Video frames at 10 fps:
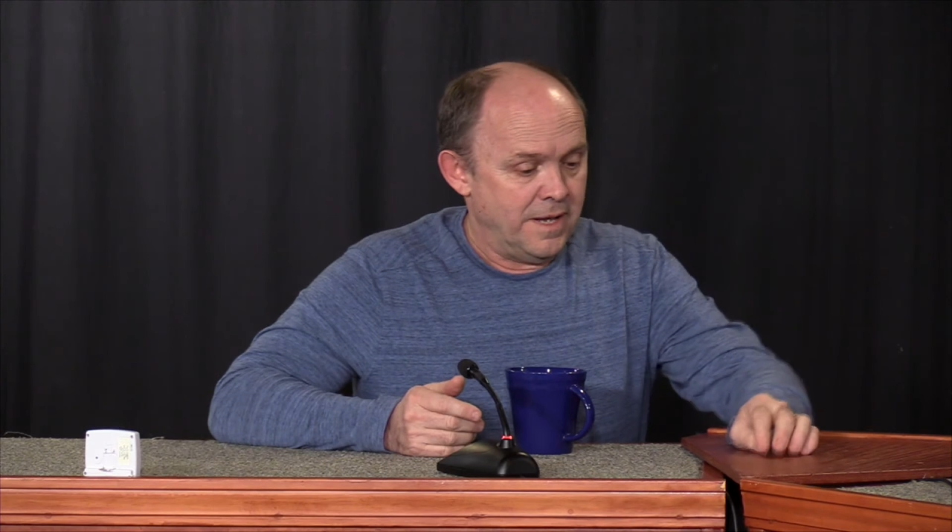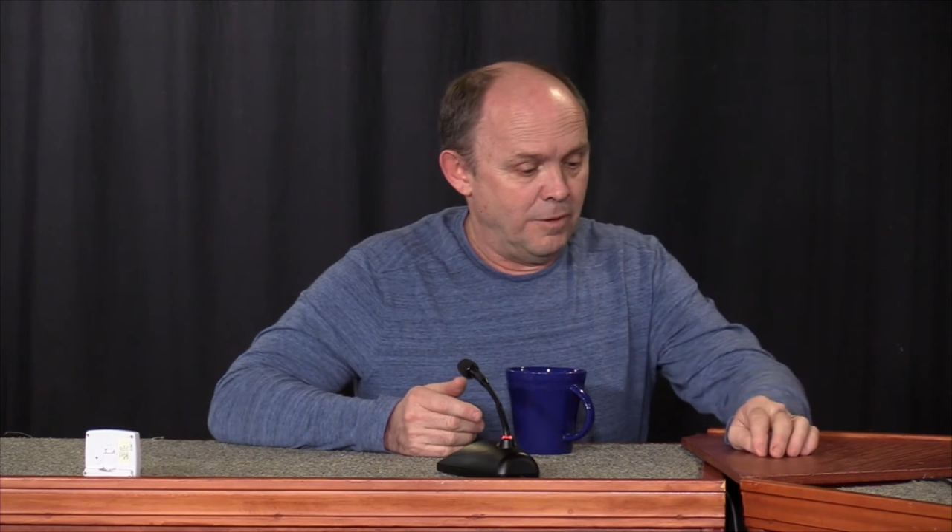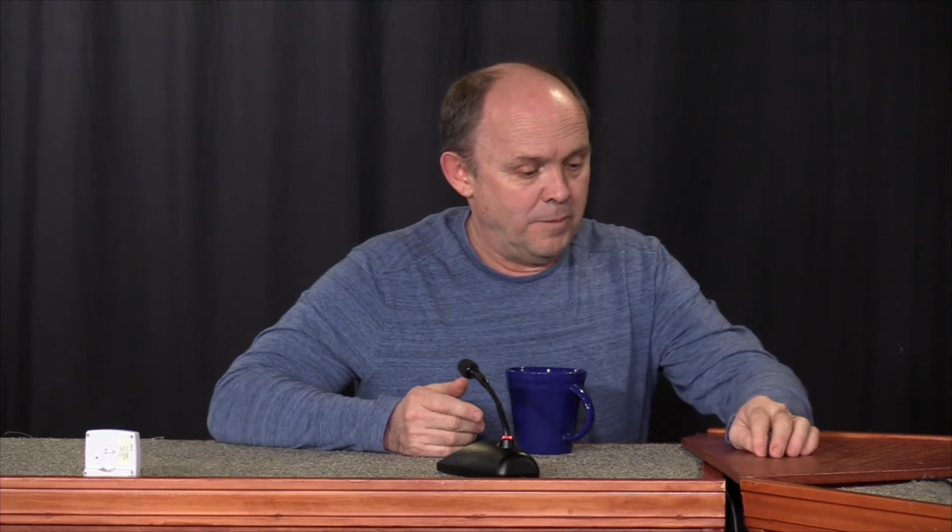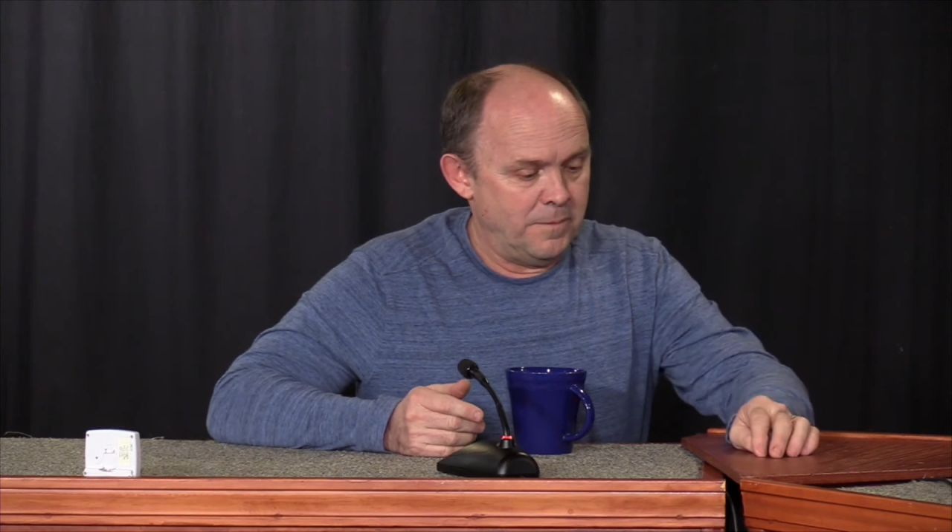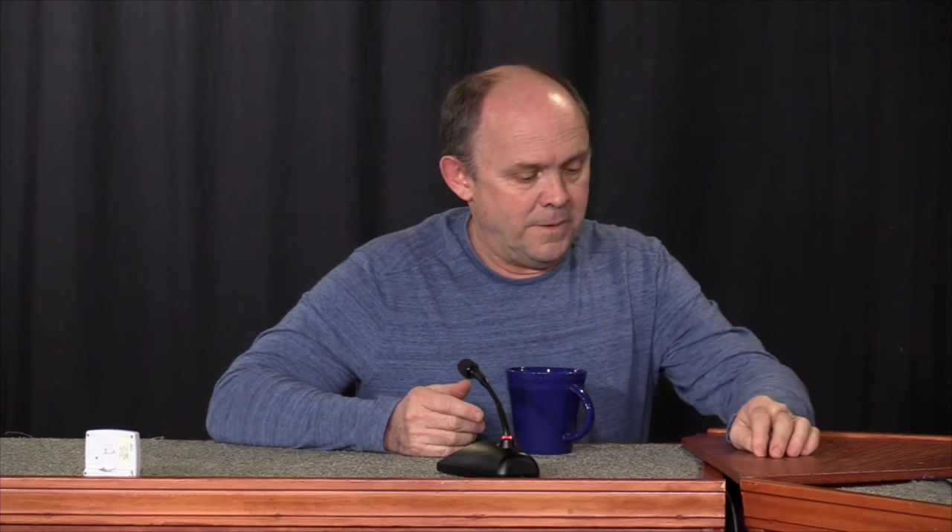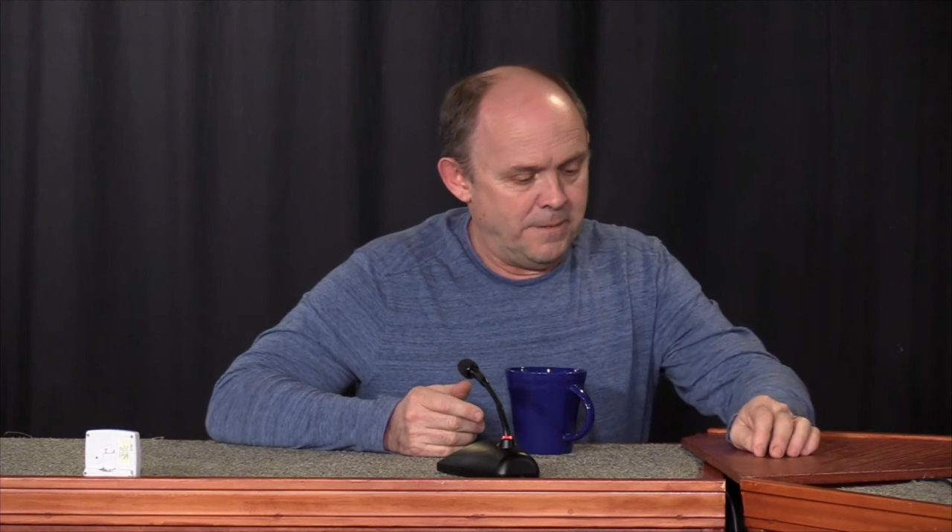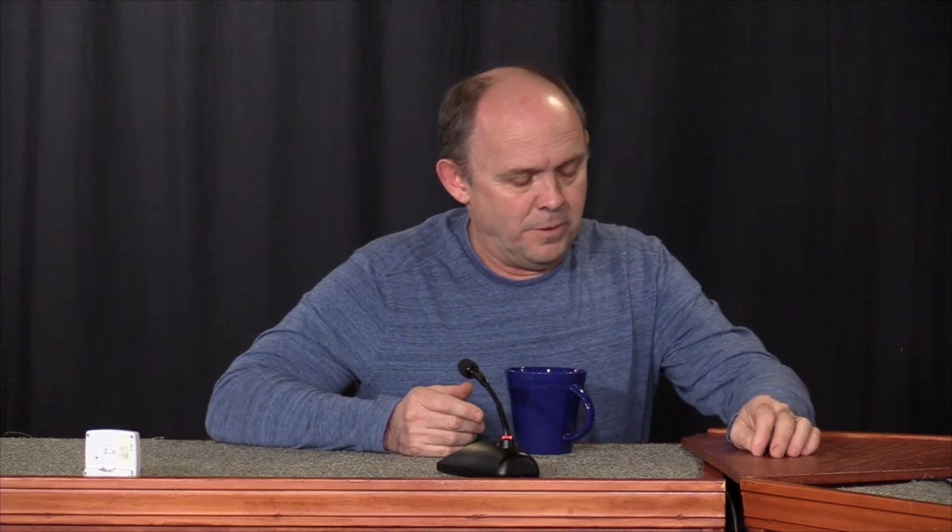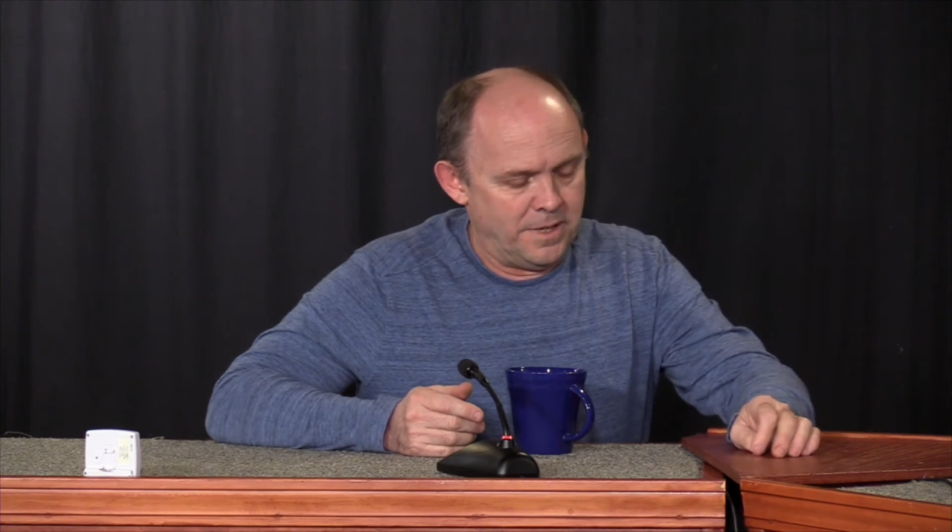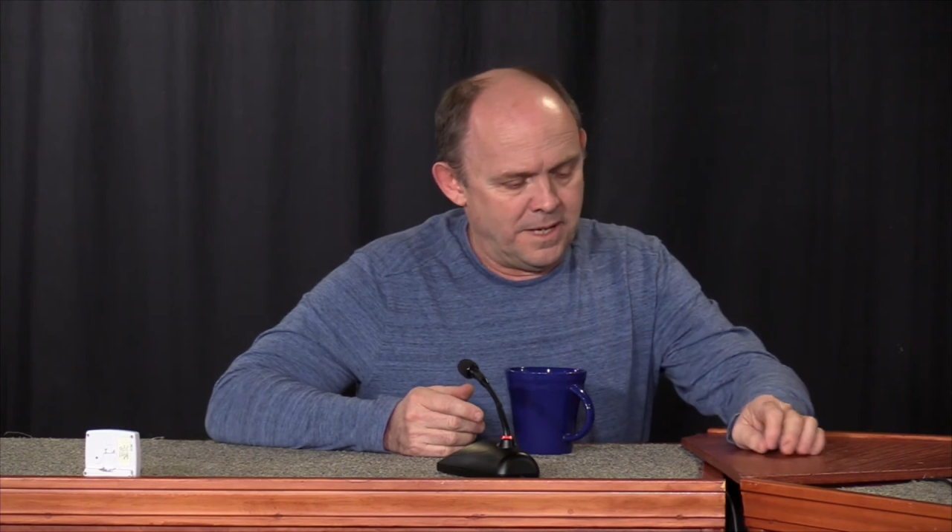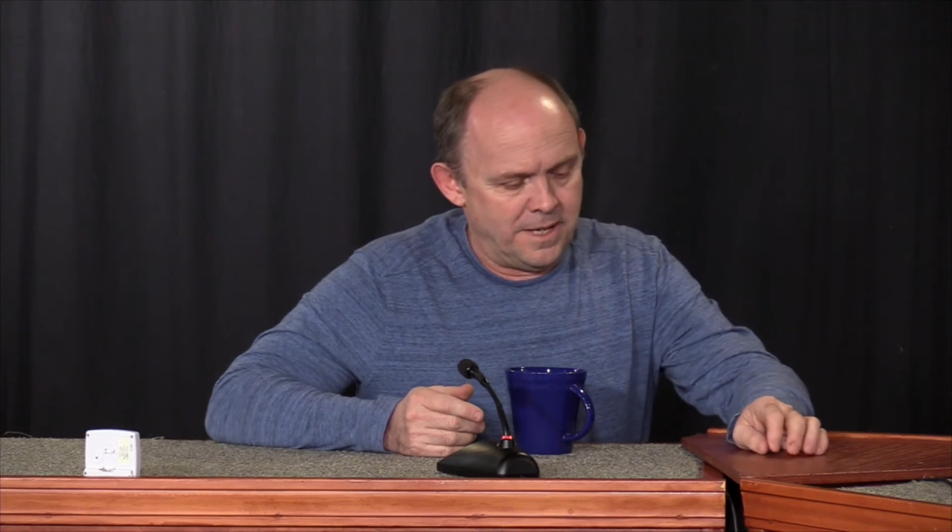helping
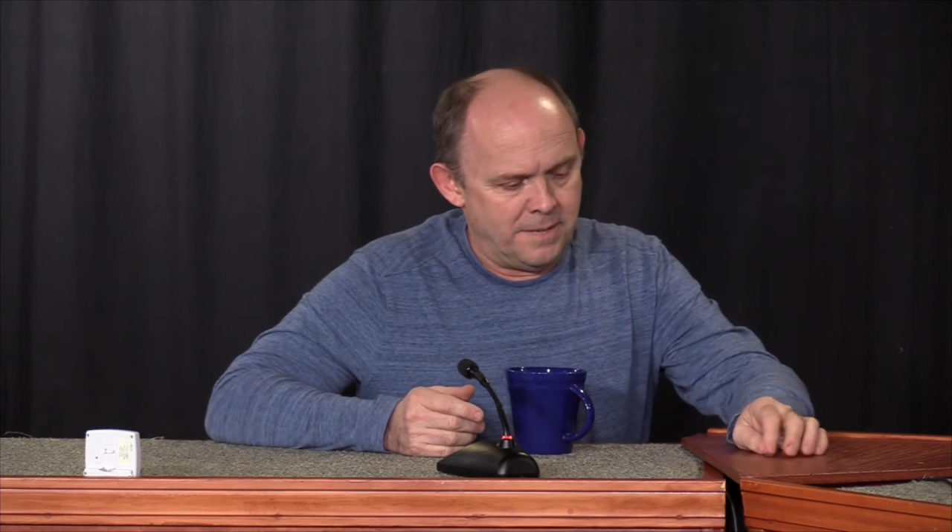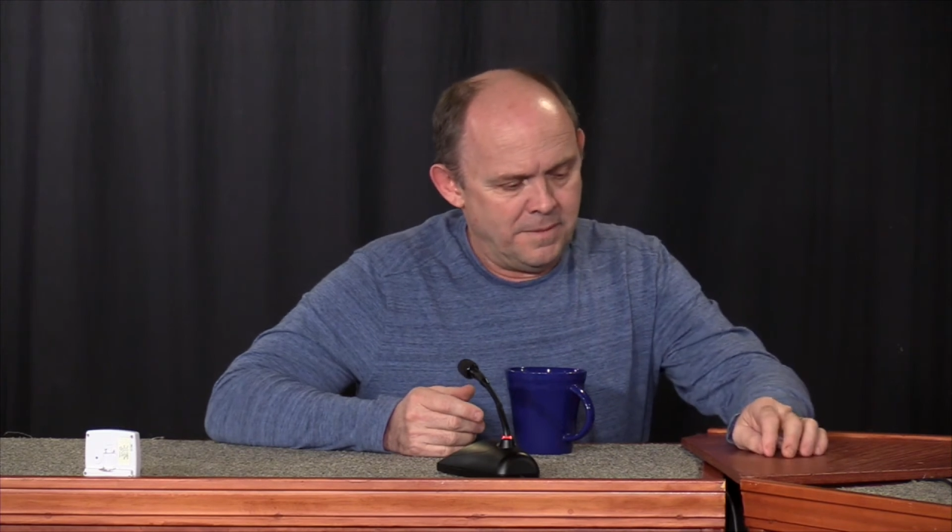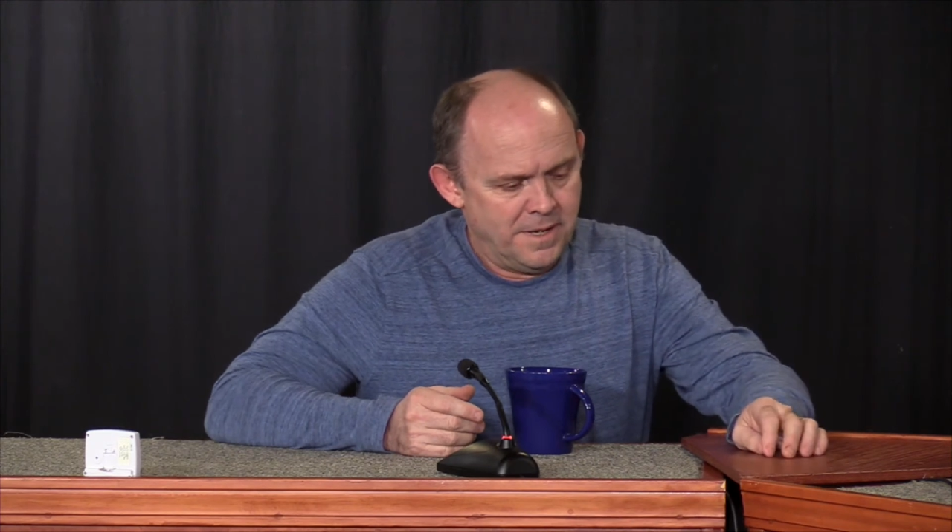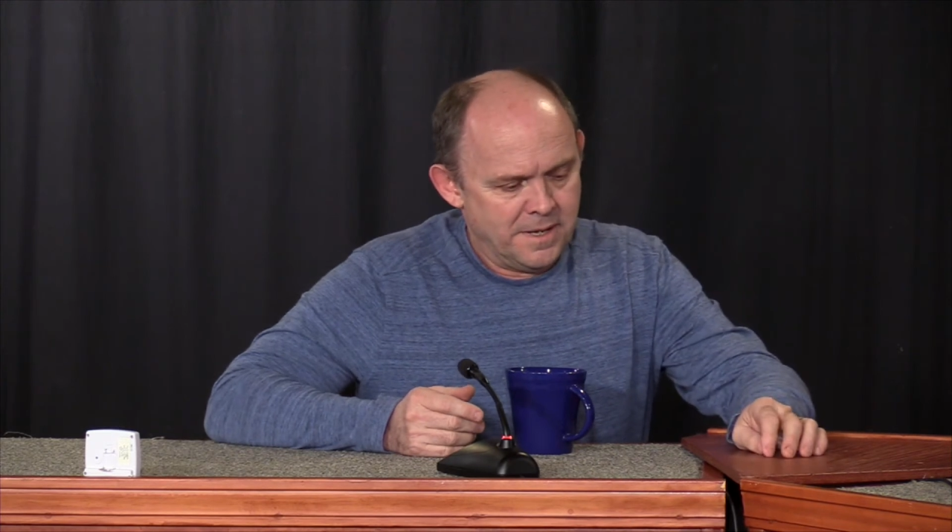people. Um,